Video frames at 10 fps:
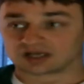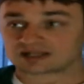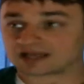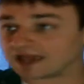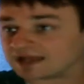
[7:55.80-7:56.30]

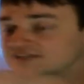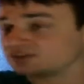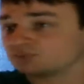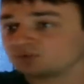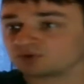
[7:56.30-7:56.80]
at
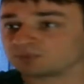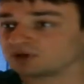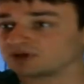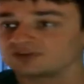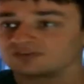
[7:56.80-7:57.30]
some point, I'm not
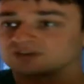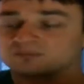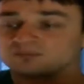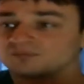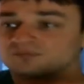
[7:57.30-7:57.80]
going to say
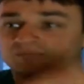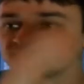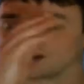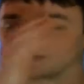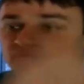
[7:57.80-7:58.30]

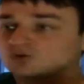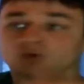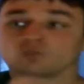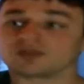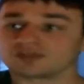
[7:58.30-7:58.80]
I don't know
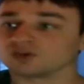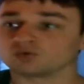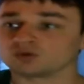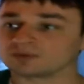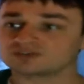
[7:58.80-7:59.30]
what within the
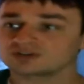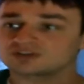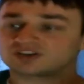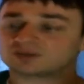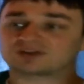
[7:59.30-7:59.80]
womb. I'm just going to say about